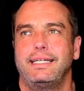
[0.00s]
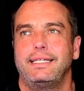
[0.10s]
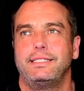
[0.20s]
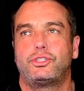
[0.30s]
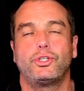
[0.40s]

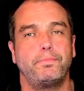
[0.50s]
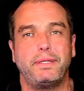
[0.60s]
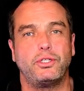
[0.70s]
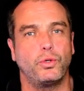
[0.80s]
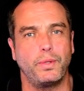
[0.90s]
You shouldn't
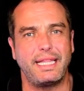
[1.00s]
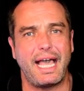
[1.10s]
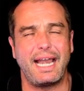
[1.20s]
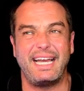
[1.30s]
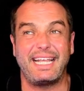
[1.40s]
be doing
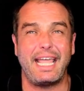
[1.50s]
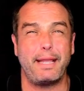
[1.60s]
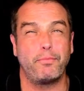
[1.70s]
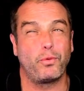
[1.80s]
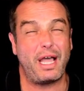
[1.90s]
that, and it
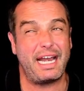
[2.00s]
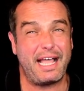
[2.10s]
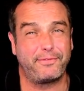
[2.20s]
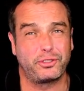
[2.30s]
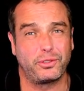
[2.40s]
came right
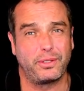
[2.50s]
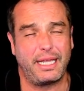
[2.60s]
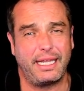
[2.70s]
after